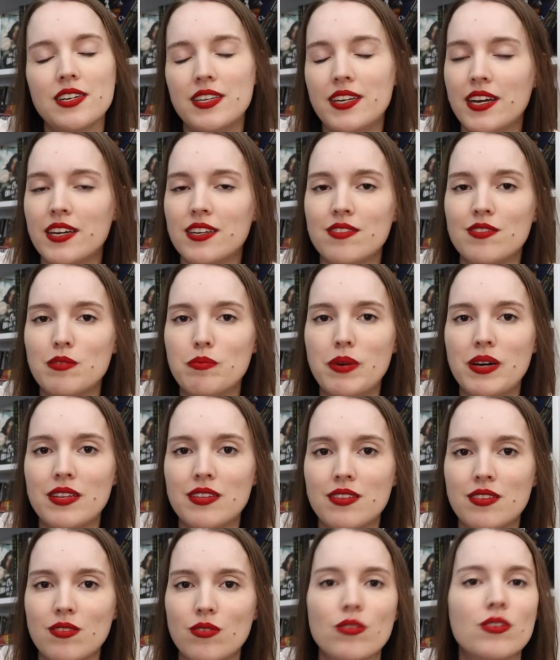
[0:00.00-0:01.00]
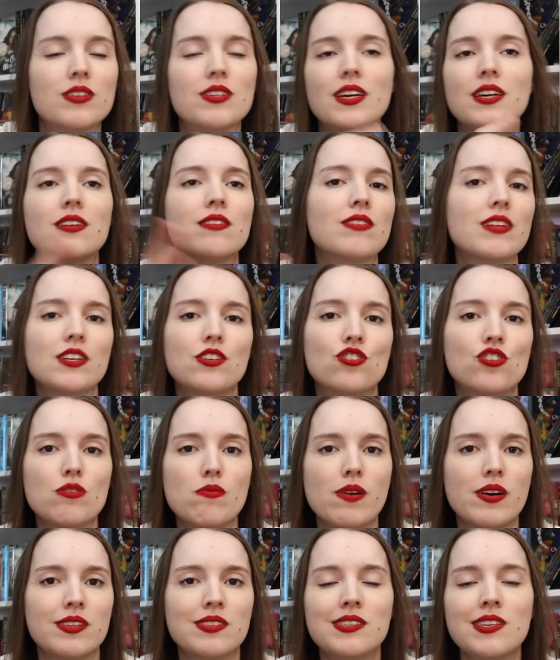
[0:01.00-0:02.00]
at the end of the month or at the end of like 2
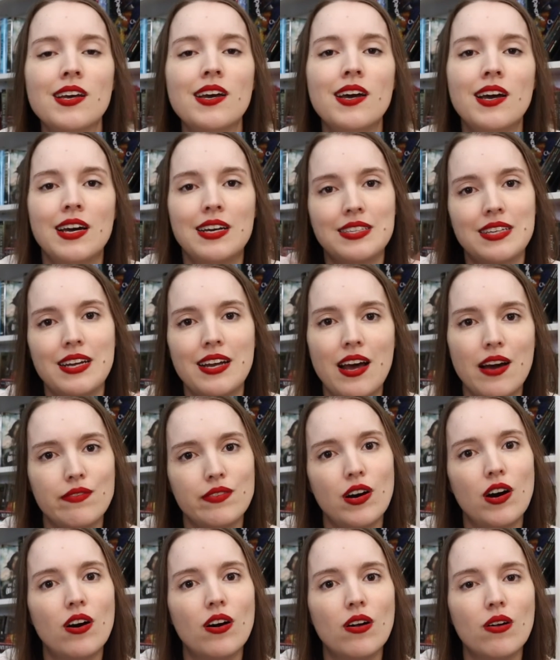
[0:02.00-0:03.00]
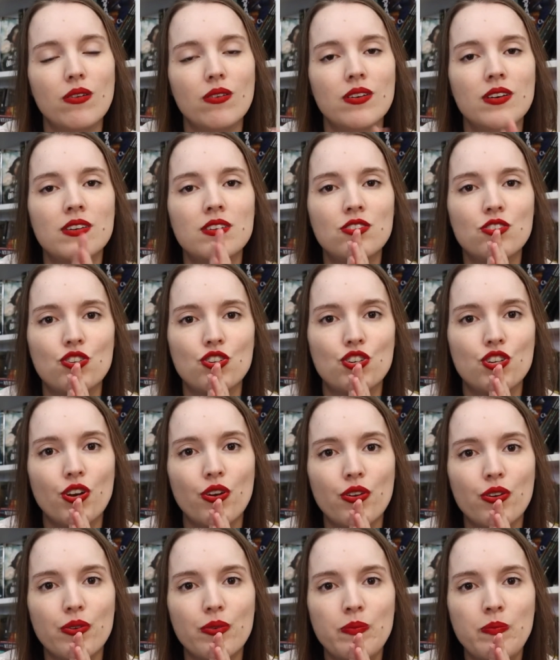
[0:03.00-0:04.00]
months, and then have a haul to show
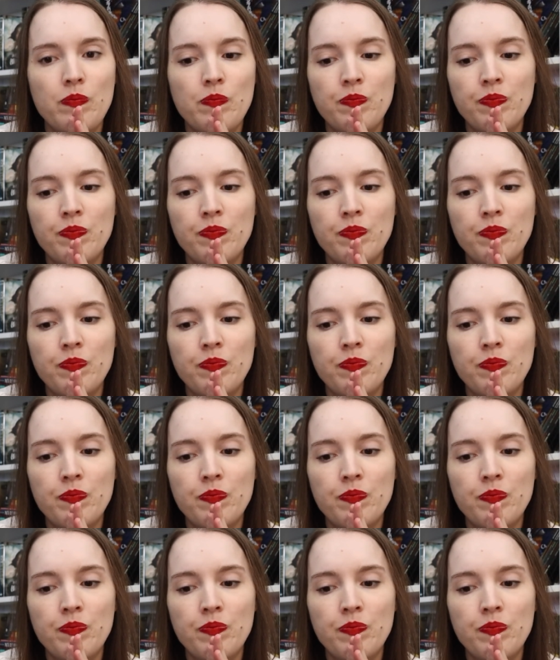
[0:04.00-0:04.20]
you.